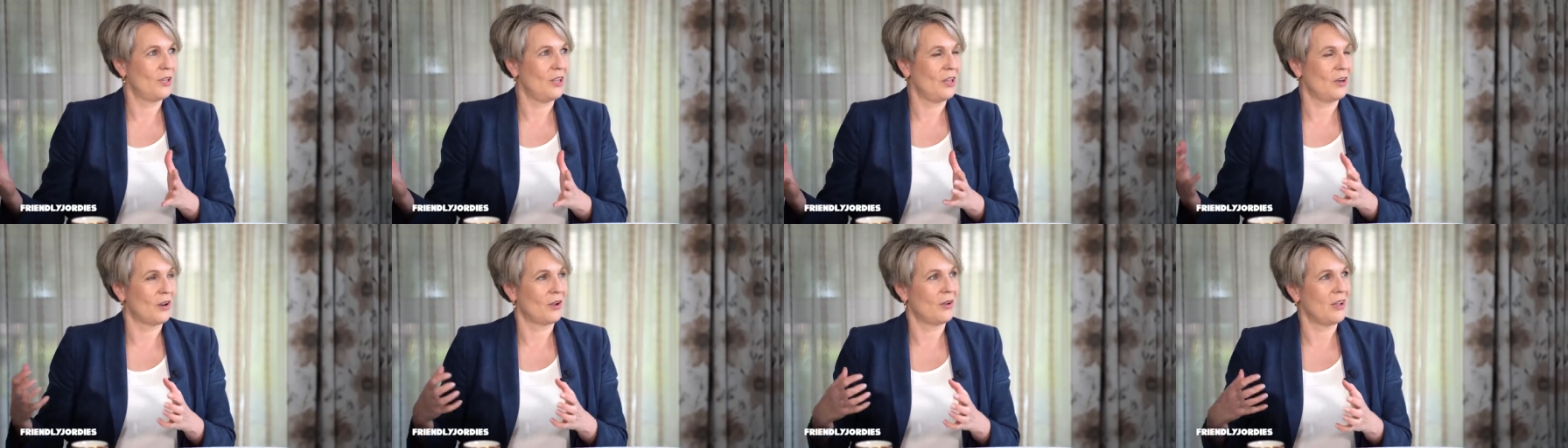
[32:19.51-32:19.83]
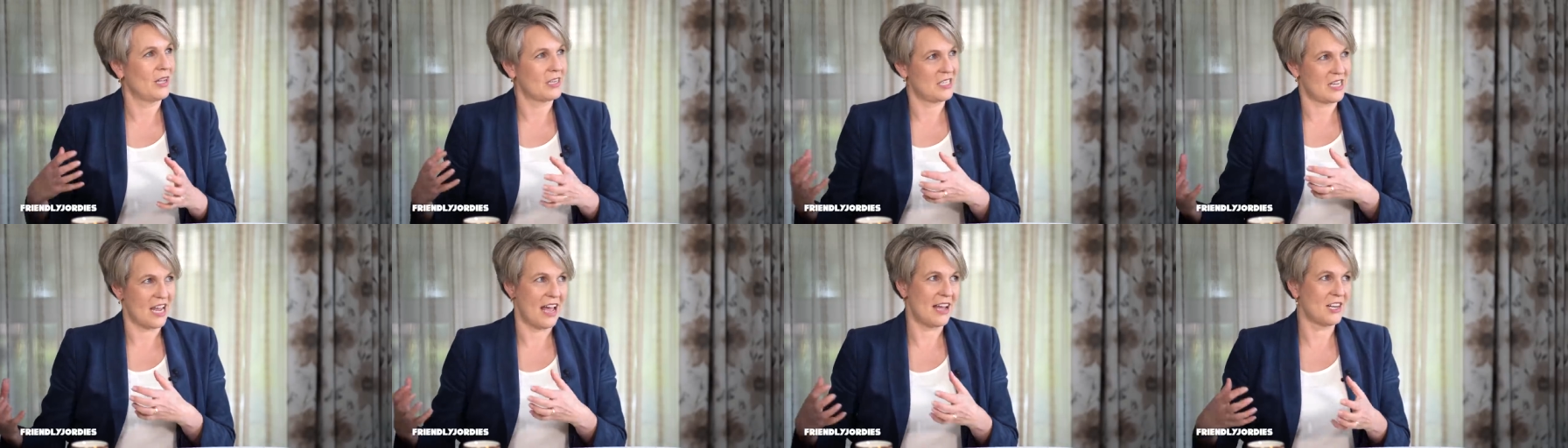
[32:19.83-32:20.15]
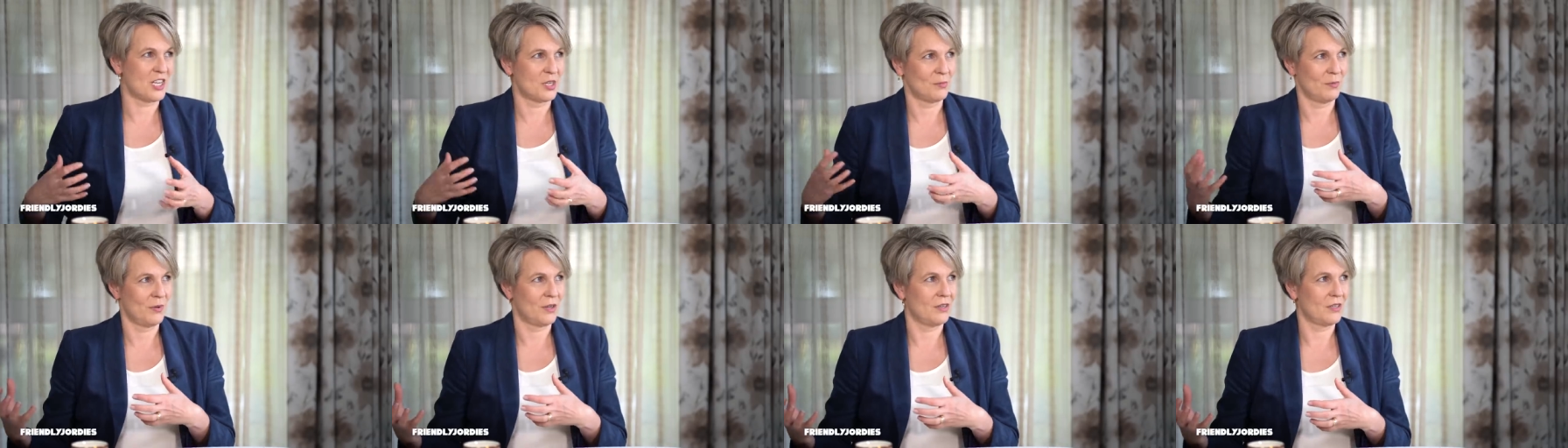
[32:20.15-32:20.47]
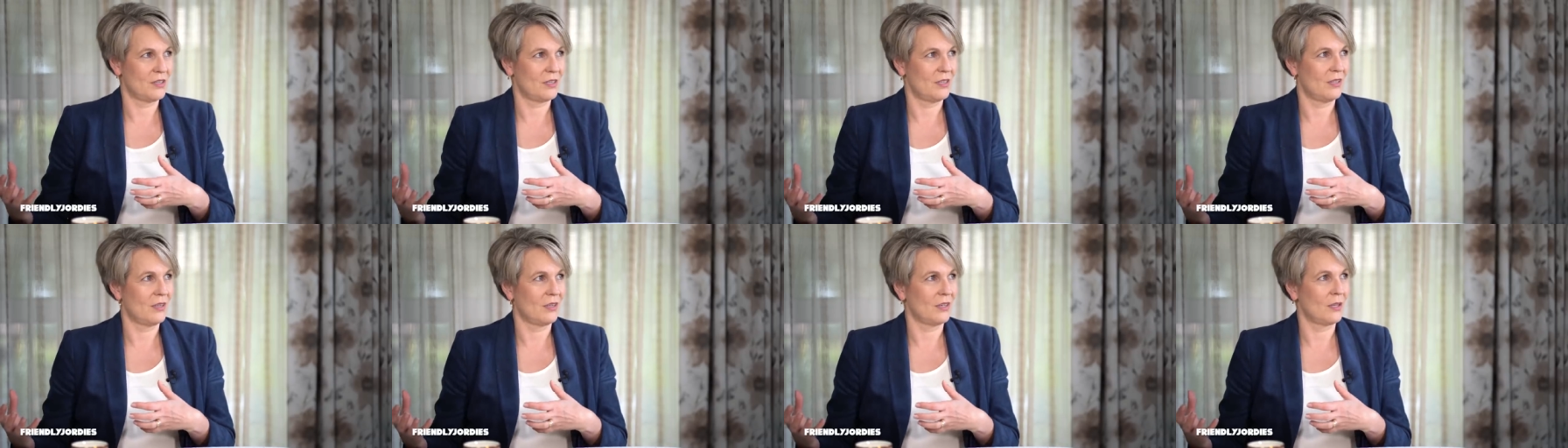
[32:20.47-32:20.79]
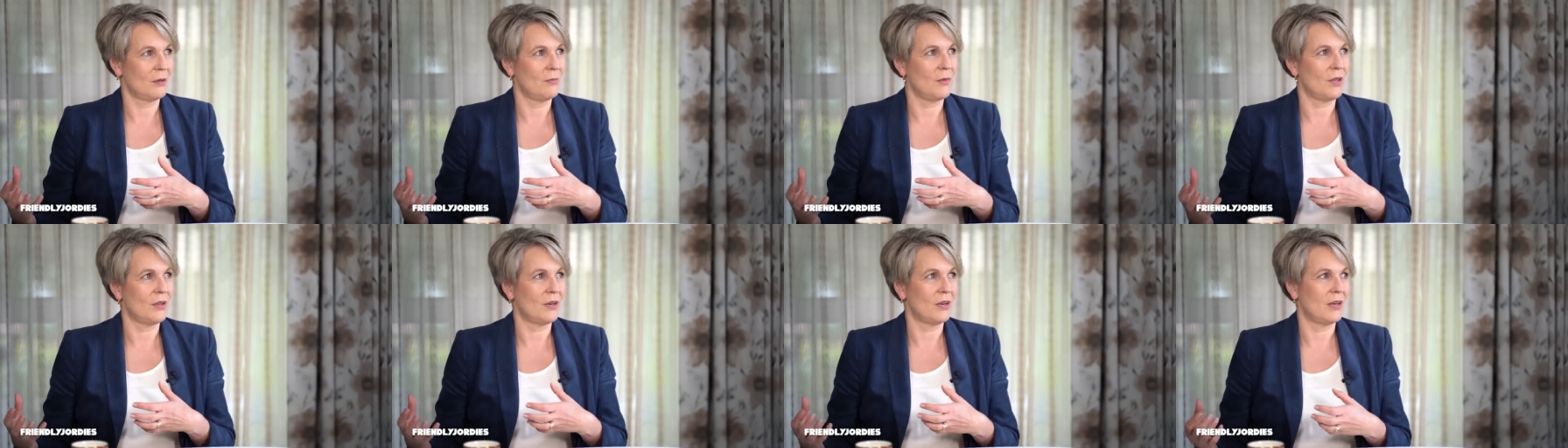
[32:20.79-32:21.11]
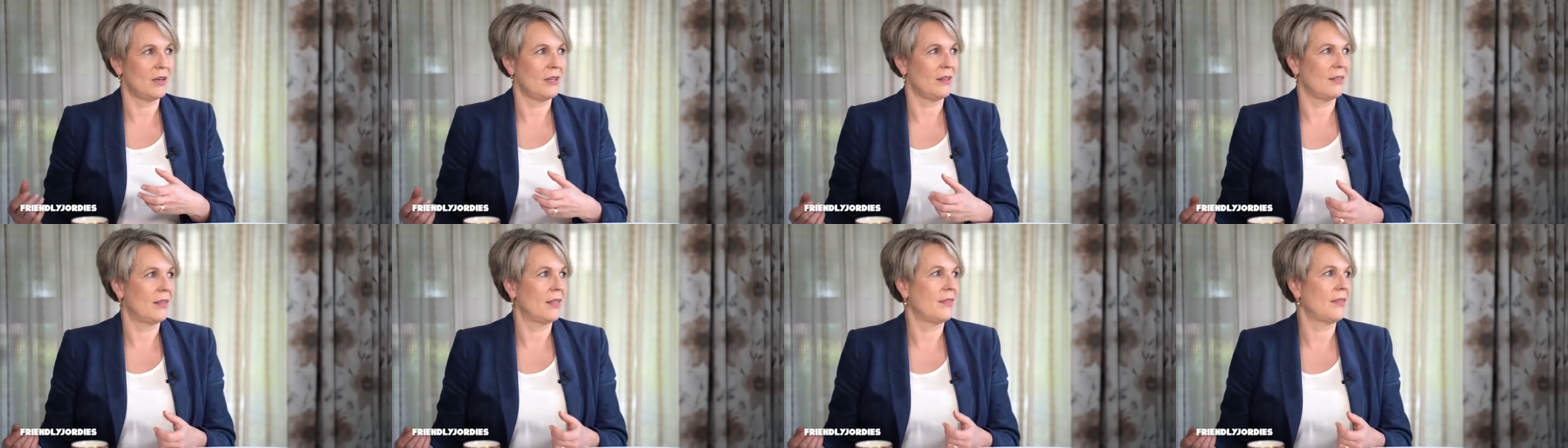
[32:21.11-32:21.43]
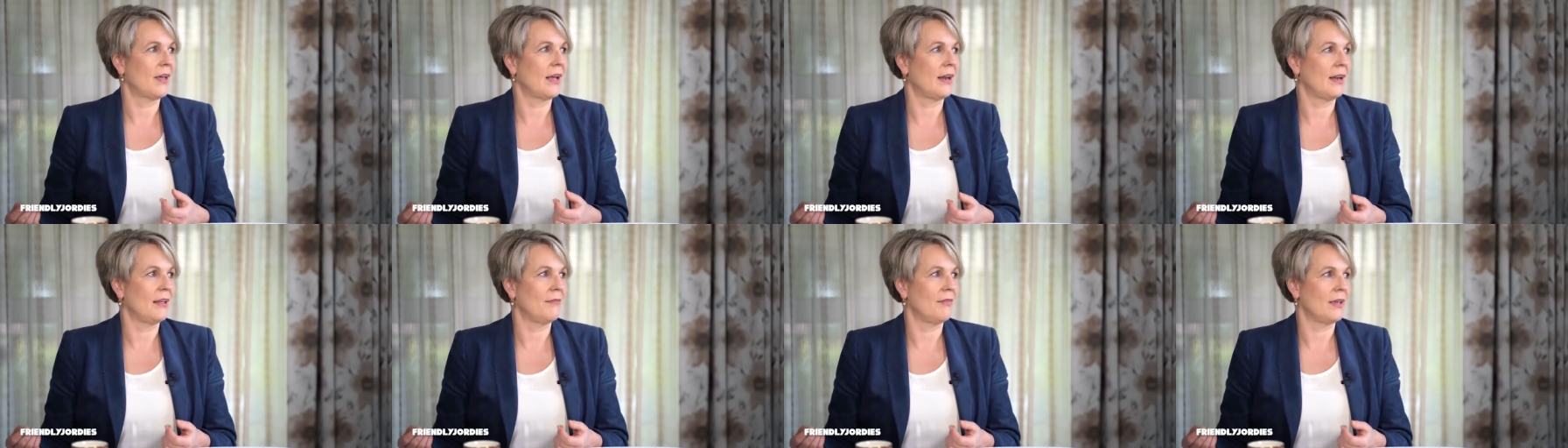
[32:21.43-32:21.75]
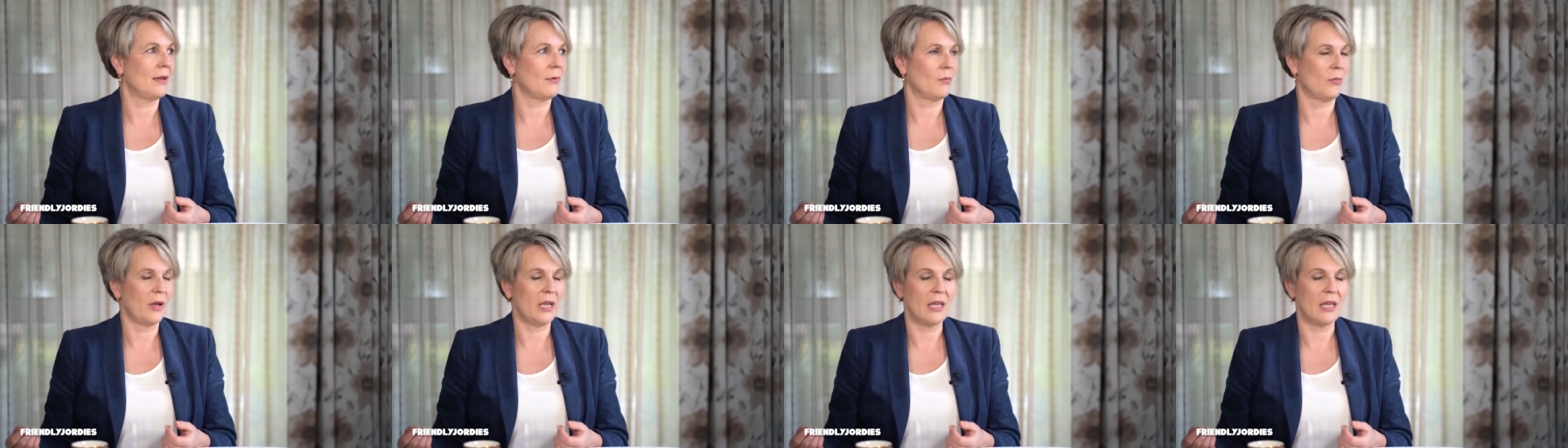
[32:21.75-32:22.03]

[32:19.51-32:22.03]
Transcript: you know, attachment to the community that they live in.